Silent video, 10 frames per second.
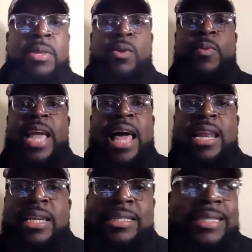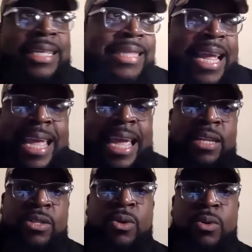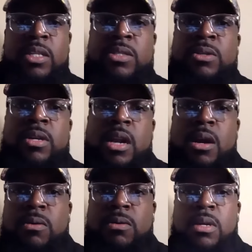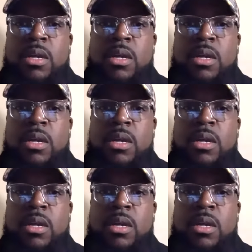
But the reality is that they can't do this on their own,